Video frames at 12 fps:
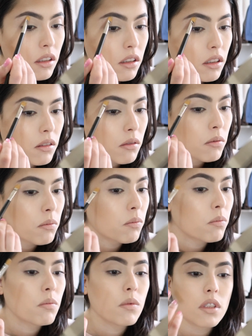you know,
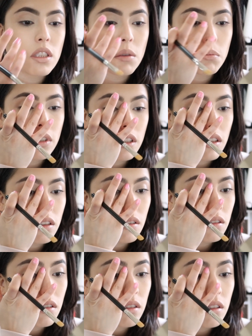somewhat
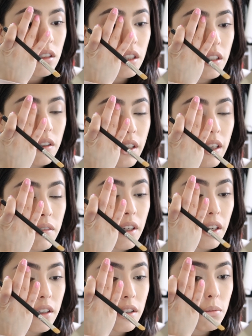cute. And I know I have
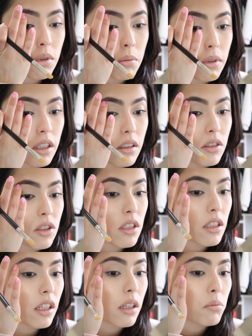hair under my brow, it's
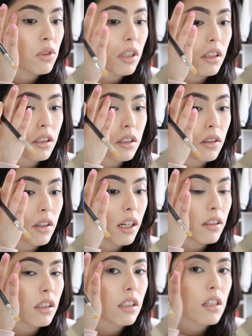just like I'm trying to grow
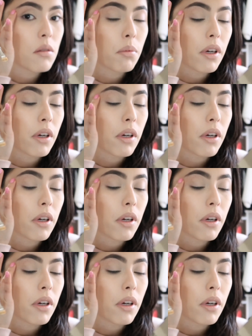out this